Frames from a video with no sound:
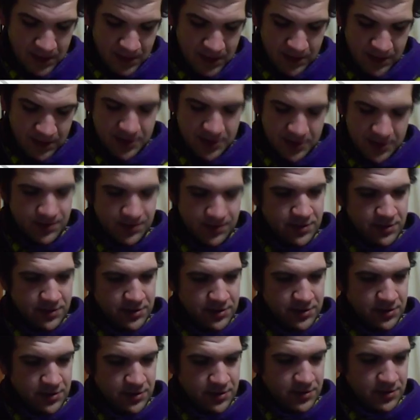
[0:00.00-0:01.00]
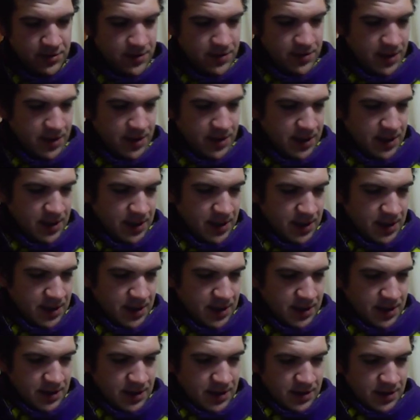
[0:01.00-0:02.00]
Sepulchre.
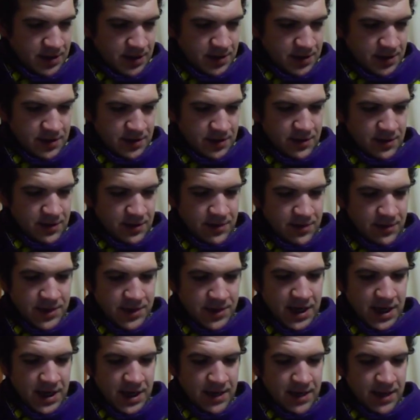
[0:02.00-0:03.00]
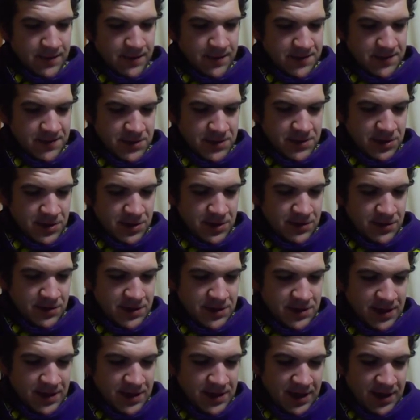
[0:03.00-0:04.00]
Though the breaking up of some stones
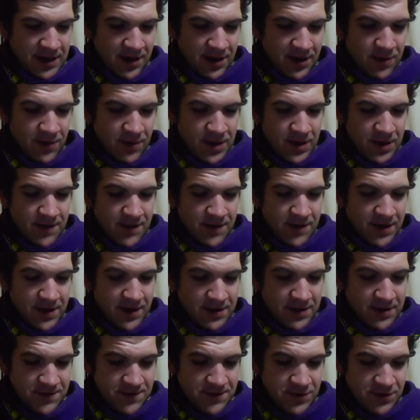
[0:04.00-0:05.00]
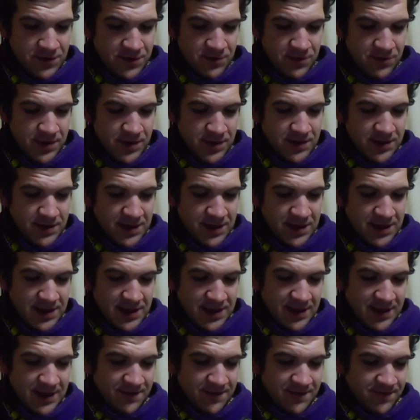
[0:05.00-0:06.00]
and the carrying away of others for new buildings
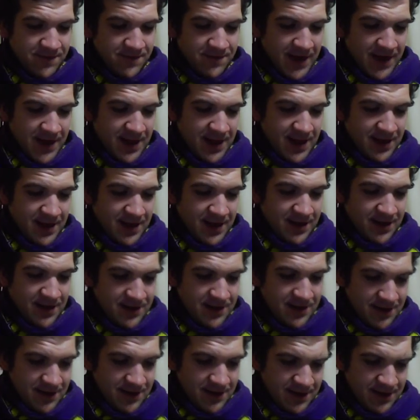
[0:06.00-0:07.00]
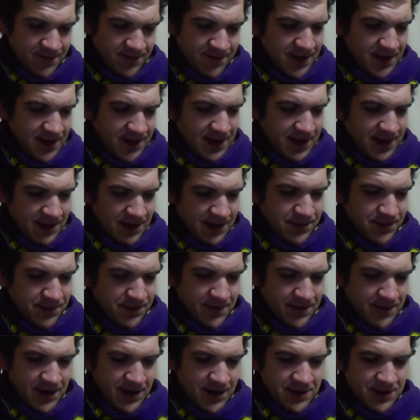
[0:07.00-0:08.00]
and the filling up
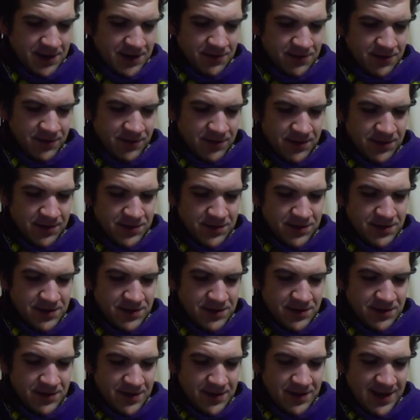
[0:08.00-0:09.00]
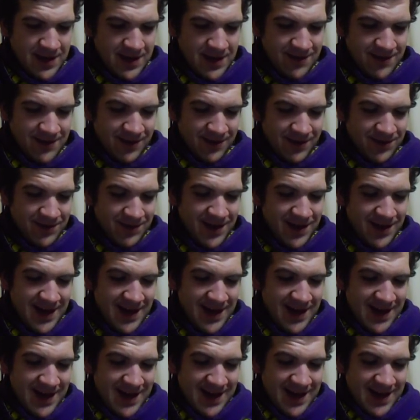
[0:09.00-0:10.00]
of the cuts with rubble
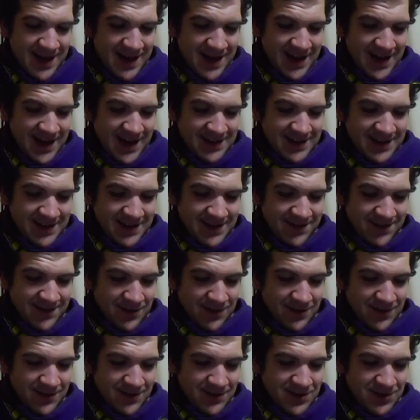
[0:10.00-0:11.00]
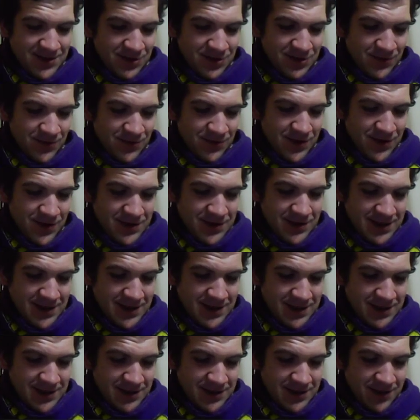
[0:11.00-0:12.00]
has left only 2 words that
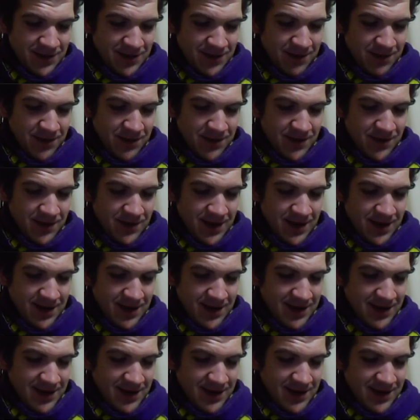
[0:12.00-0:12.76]
still can be read.